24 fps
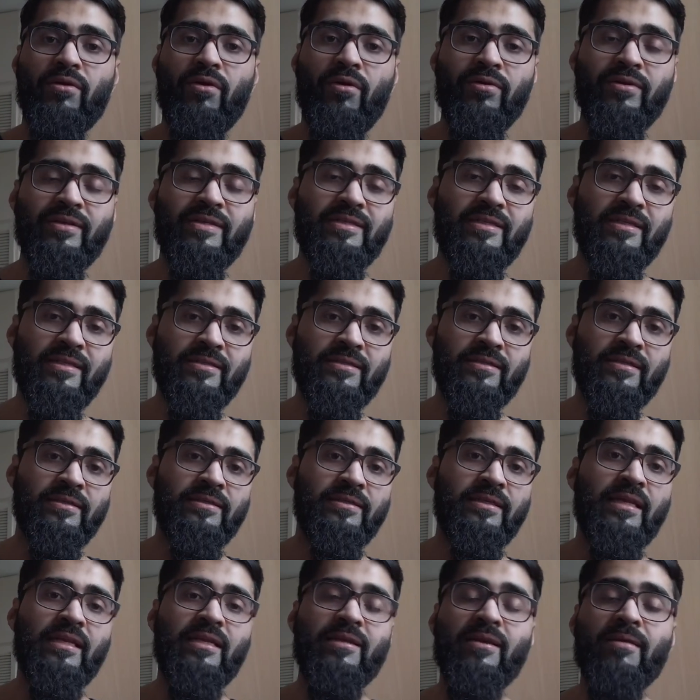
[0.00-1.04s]
honestly and
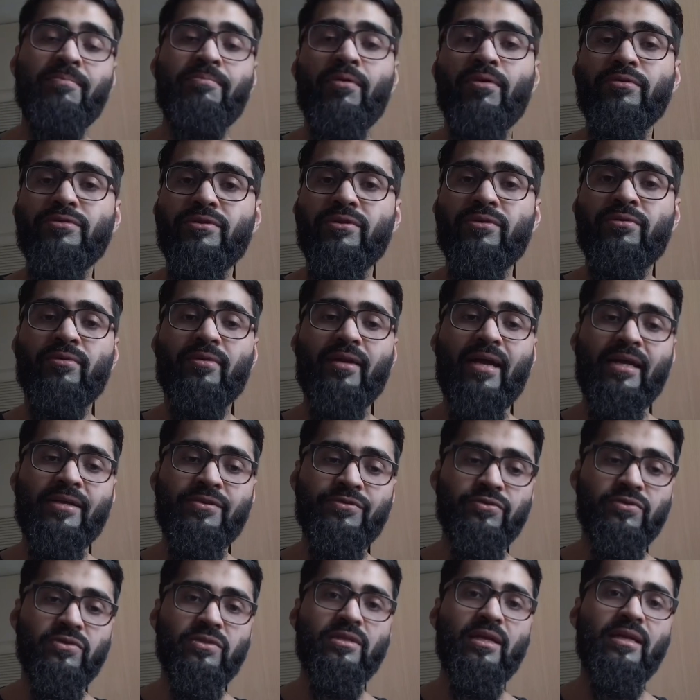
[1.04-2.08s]
sincerely approach the
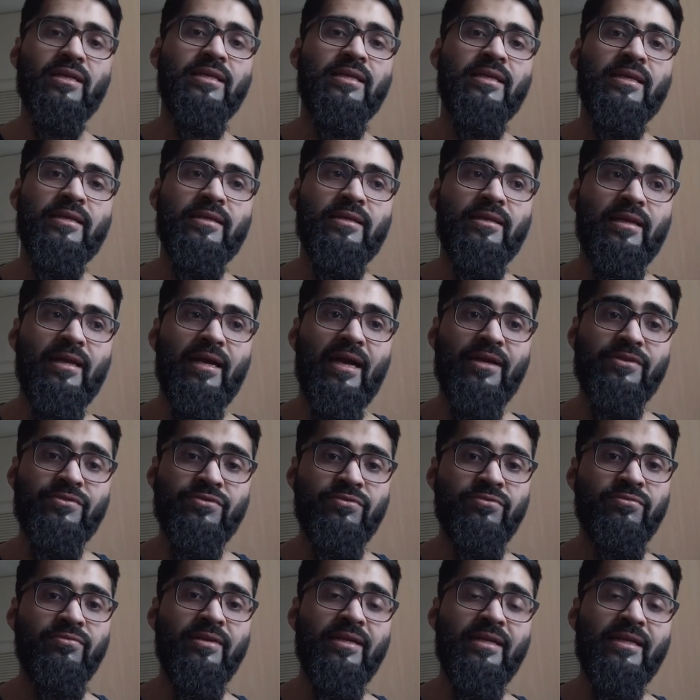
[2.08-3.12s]
Quran, you study it and
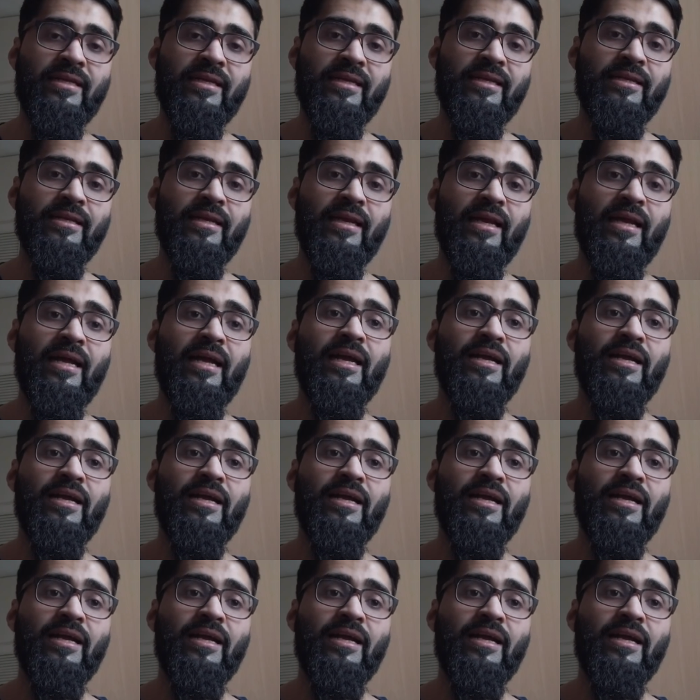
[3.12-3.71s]
you read it,